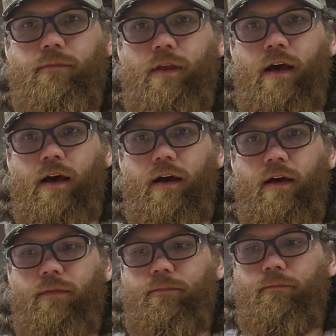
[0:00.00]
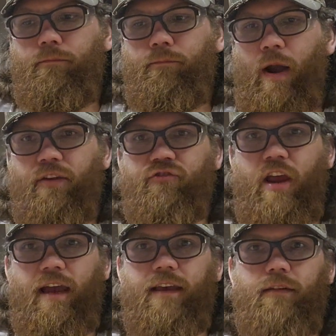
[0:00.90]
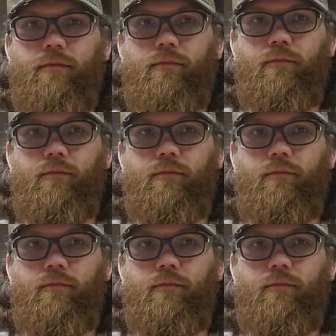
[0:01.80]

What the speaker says: brass jacket